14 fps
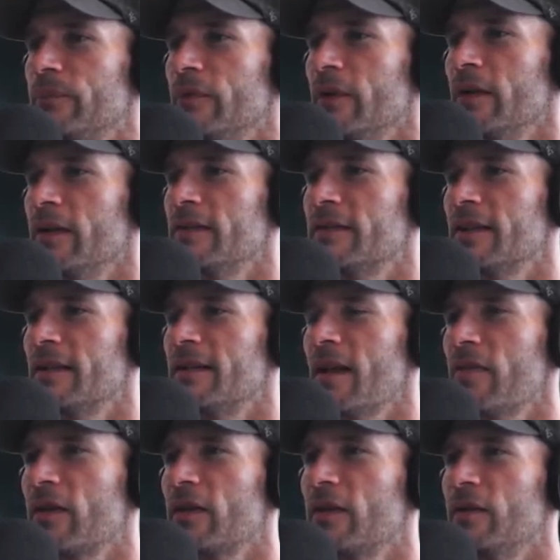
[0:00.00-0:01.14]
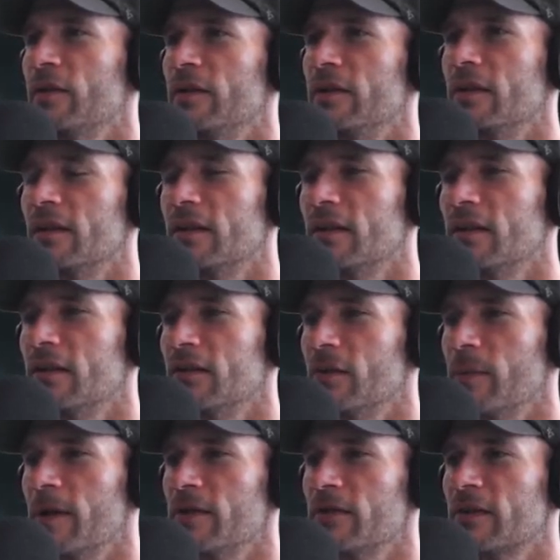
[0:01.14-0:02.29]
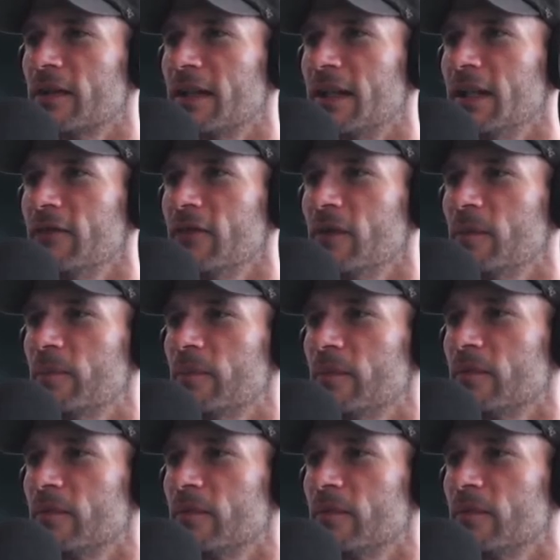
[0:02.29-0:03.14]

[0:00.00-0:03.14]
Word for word: Alright, he's got nothing good. So am I just going to give him